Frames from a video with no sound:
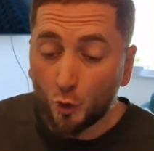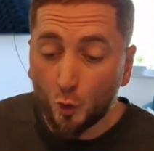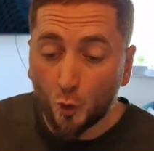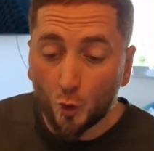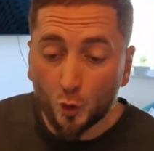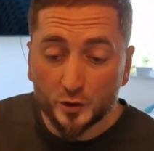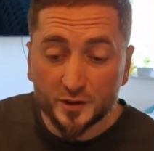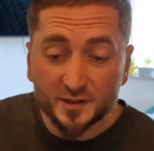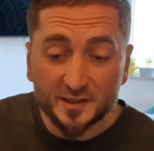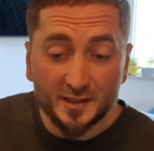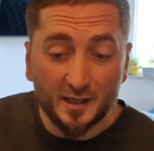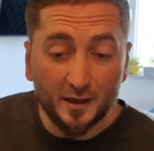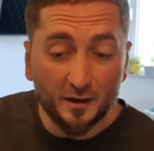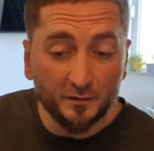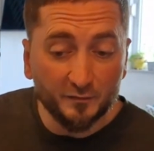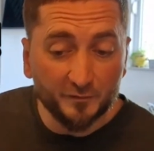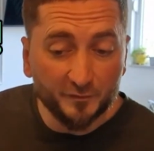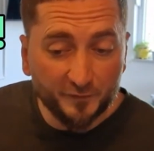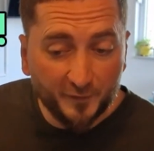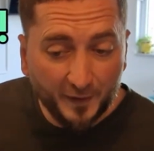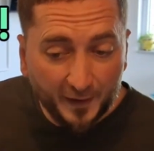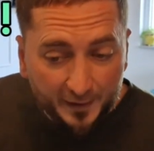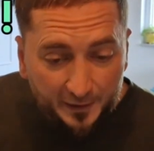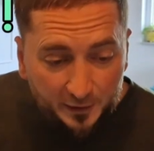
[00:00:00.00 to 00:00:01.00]
course
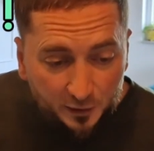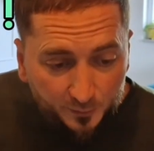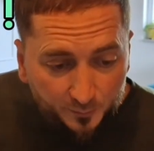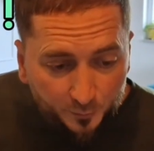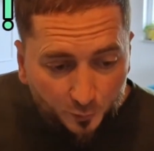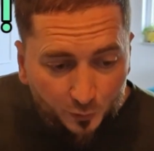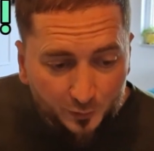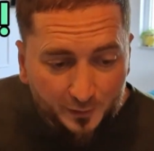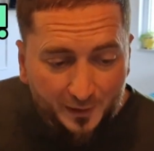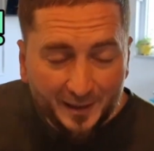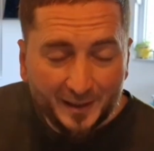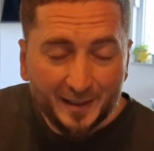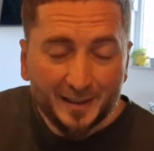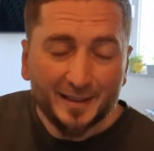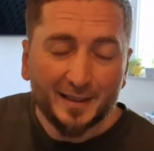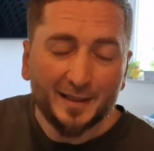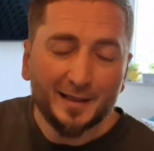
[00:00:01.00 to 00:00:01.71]
available.